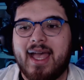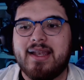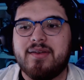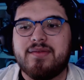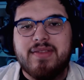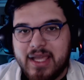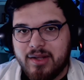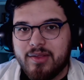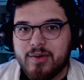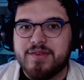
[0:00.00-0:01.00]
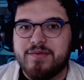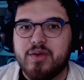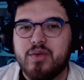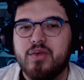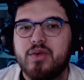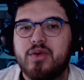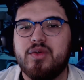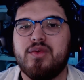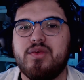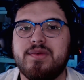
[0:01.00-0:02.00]
And thank you to those of you
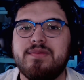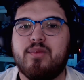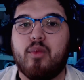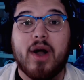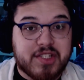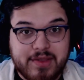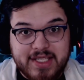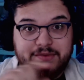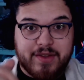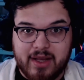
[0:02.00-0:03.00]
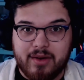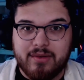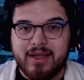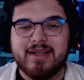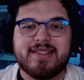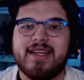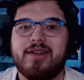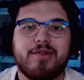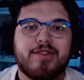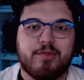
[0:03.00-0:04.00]
who watched this video and decided
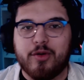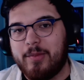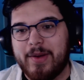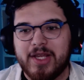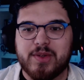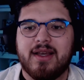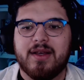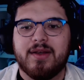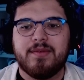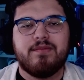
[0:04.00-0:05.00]
to go support our Patreon.